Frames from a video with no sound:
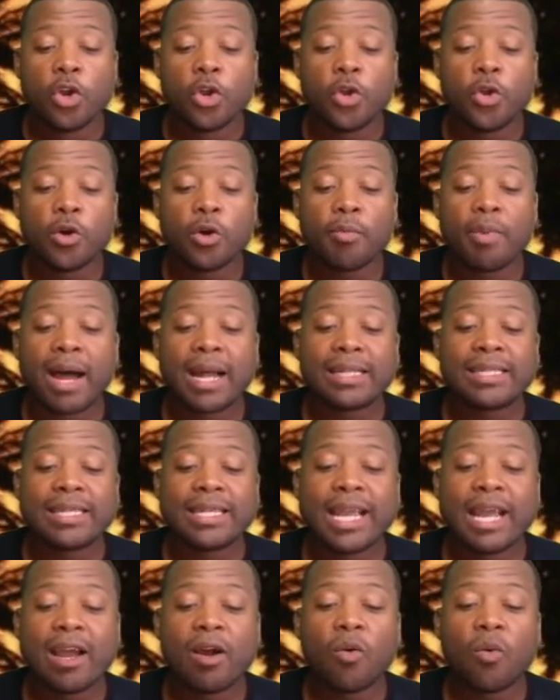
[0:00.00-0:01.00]
You're about
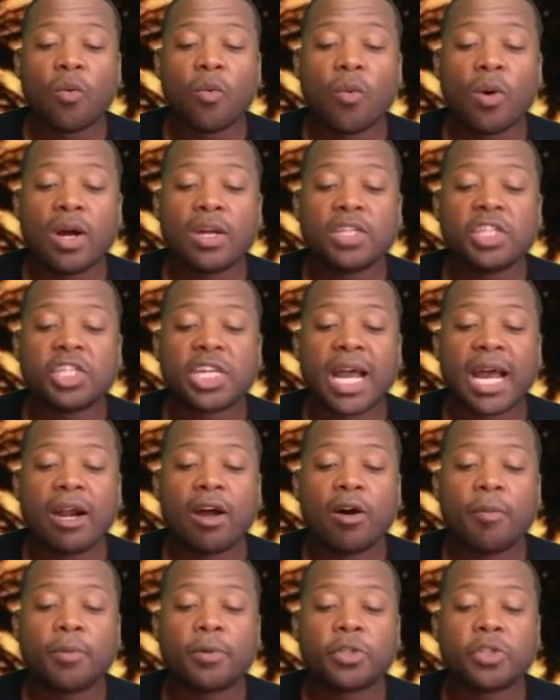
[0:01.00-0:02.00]
to get
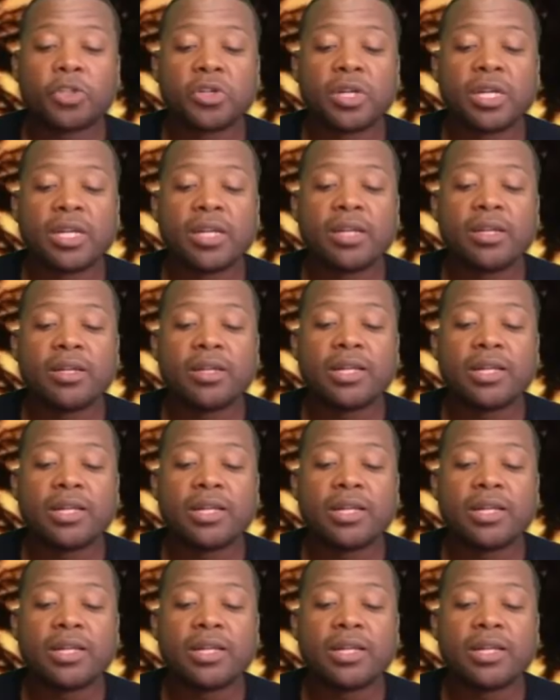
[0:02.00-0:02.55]
one-shot opportunity